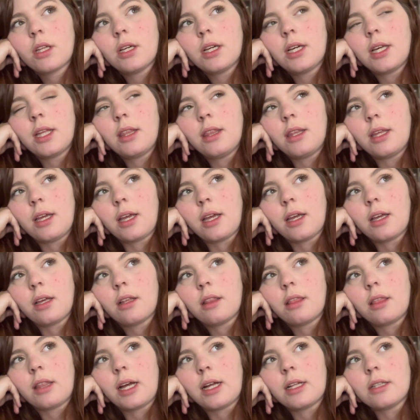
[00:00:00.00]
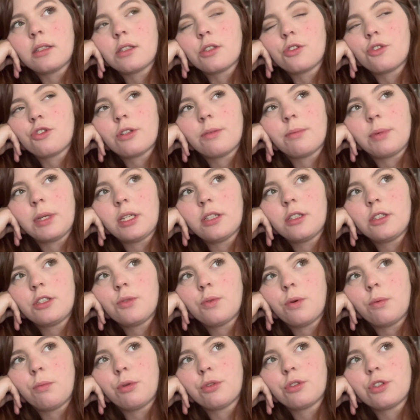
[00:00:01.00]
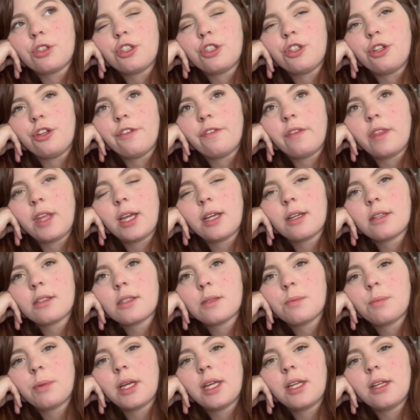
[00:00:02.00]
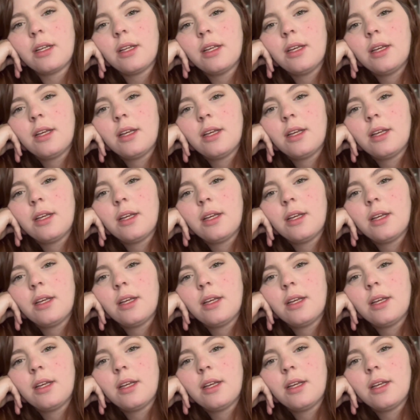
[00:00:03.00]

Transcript: I think that's attributed to a multitude of things, but